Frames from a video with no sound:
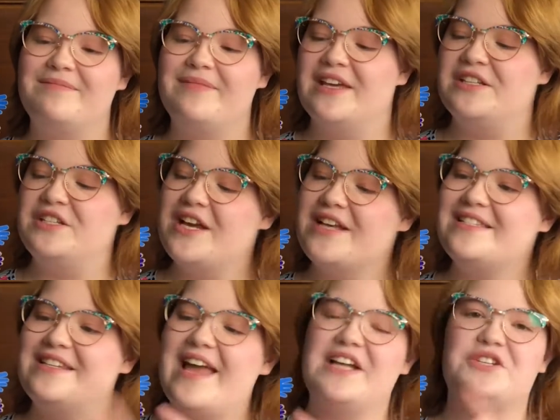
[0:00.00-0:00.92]
It just
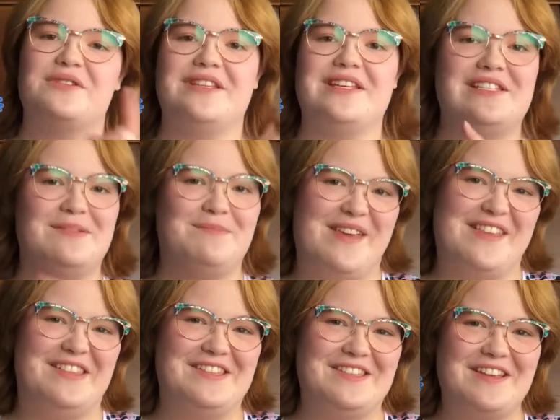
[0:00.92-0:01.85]
naturally
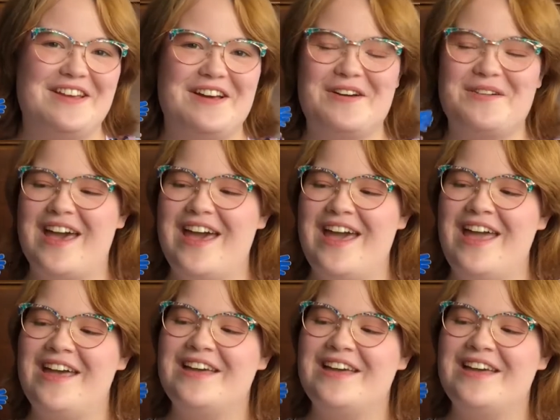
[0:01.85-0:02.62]
spins, okay?